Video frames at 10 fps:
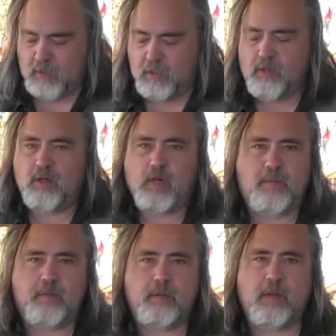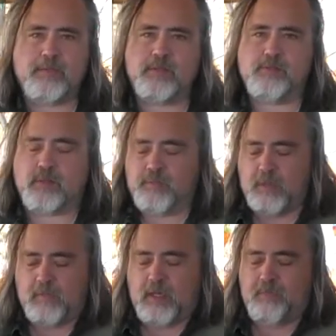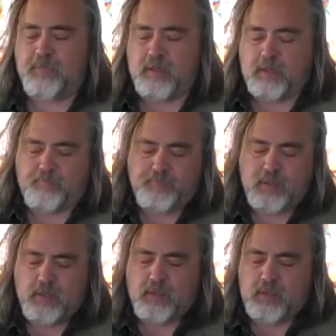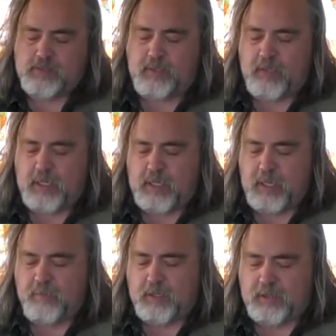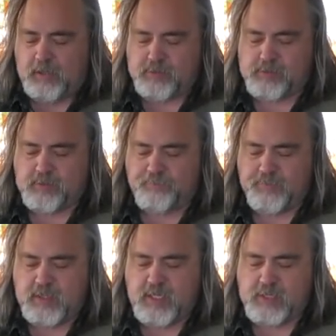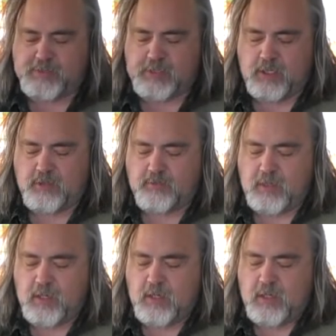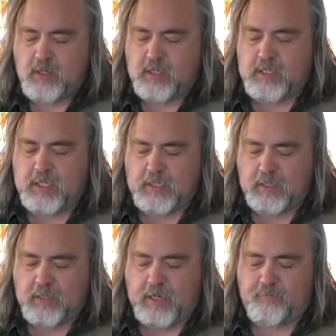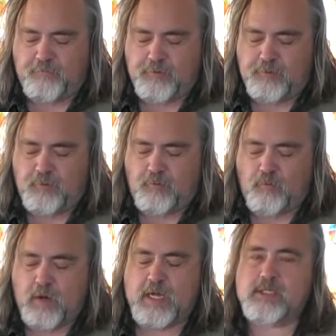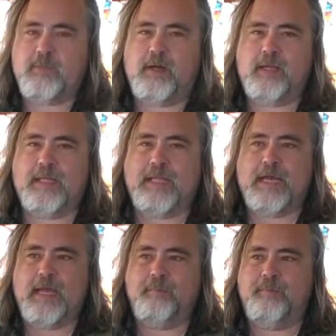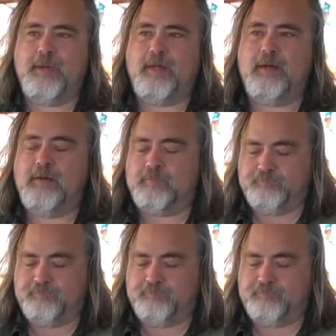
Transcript: you don't know ep episode's complete without a beer. Somebody gave me this Keystone Key Lightful Raspberry Lime Beer.